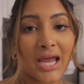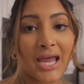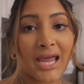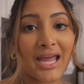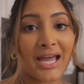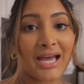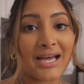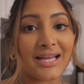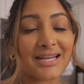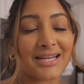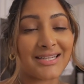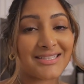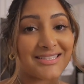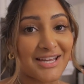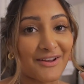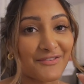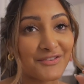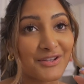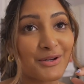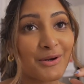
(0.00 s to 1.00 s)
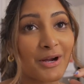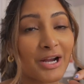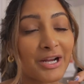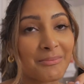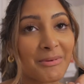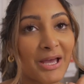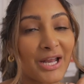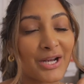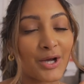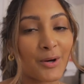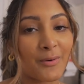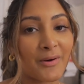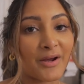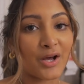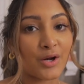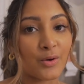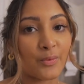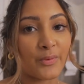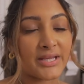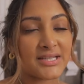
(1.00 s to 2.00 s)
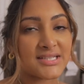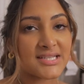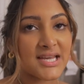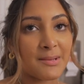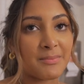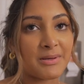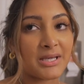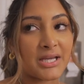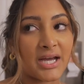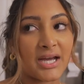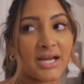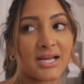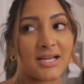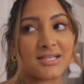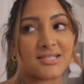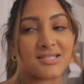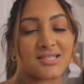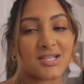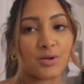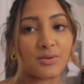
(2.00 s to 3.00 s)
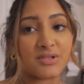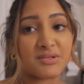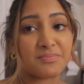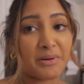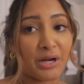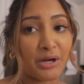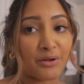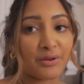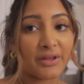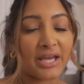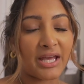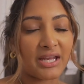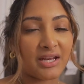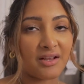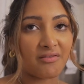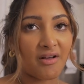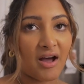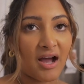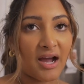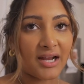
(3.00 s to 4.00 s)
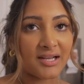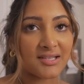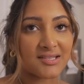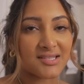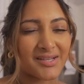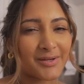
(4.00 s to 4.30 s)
and definitely recommend going on a weekday because there was barely any lines.